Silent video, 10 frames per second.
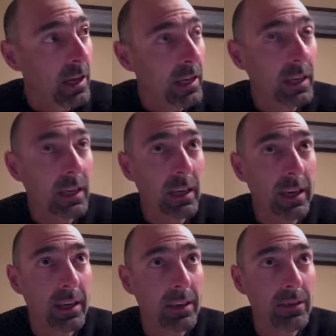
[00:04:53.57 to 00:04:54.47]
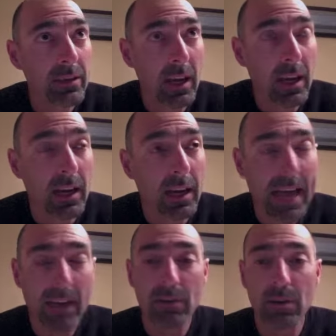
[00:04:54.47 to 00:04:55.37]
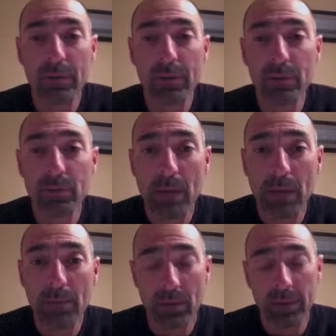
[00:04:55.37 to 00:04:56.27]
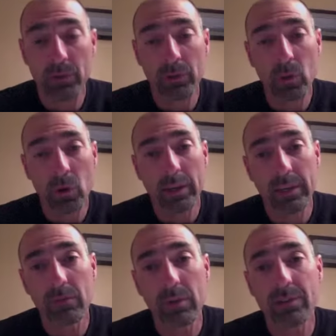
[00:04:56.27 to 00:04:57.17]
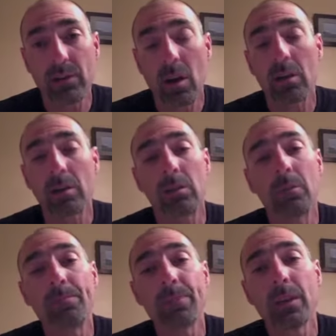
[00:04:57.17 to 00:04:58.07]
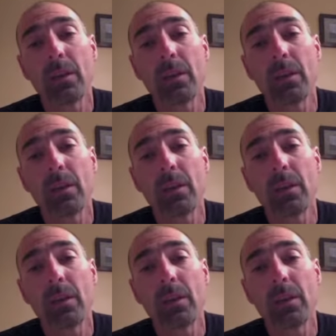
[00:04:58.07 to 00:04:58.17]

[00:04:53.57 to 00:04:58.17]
He is uh, editor of a newspaper in New York, and he writes an article